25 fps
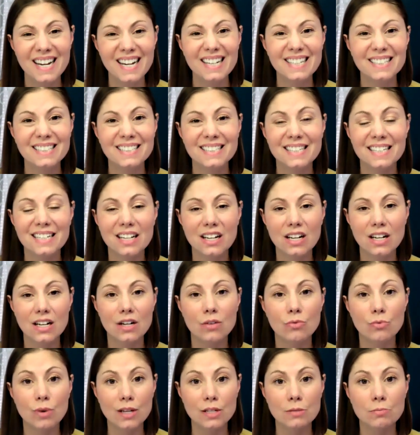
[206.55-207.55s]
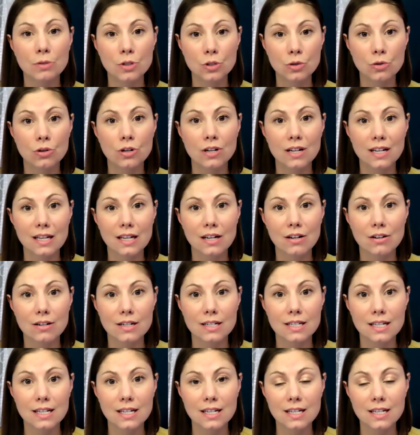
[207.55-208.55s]
Is it a respiratory
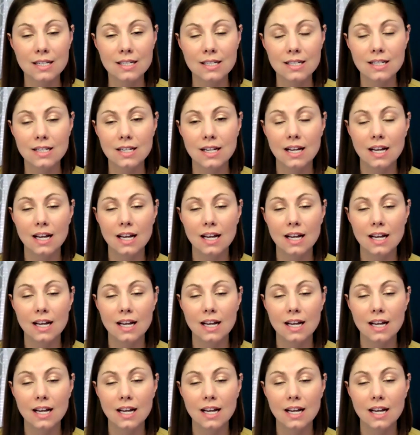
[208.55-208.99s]
irritant?